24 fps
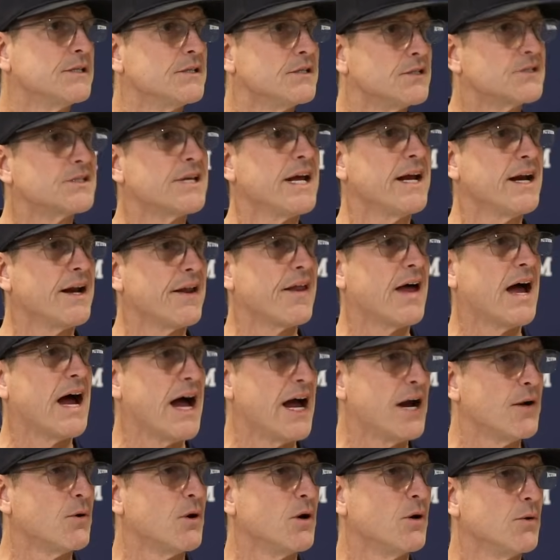staying on the
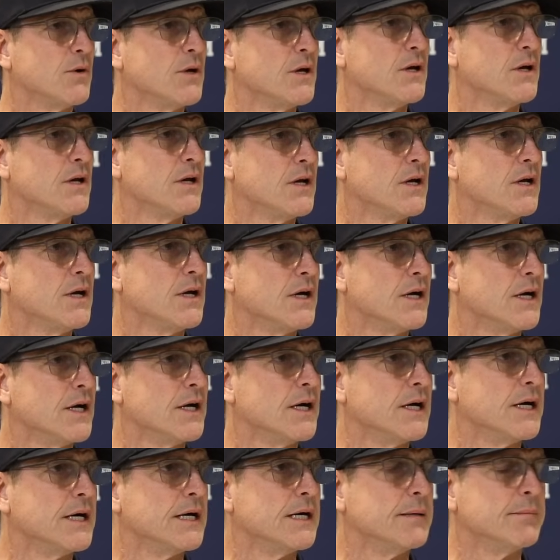high road,
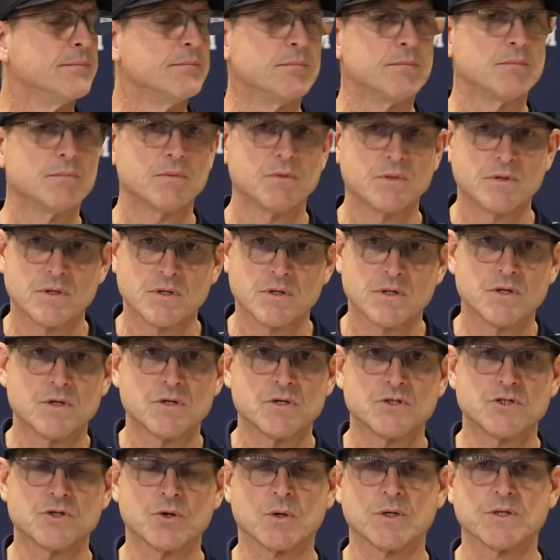um,
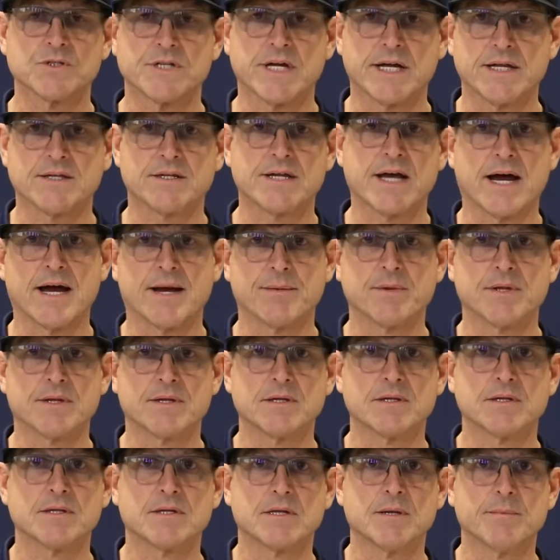shortens that time to,
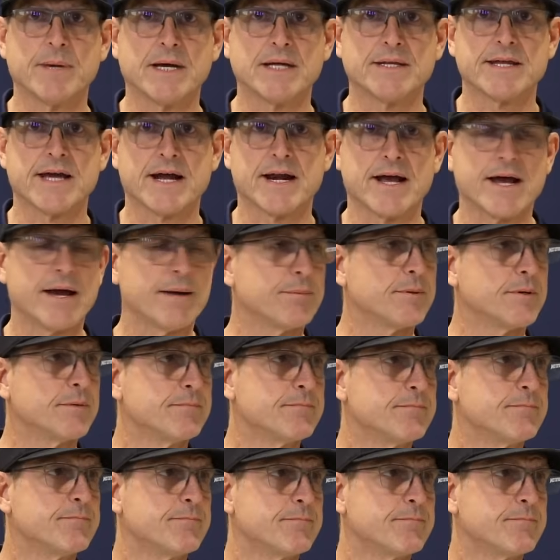to make that happen.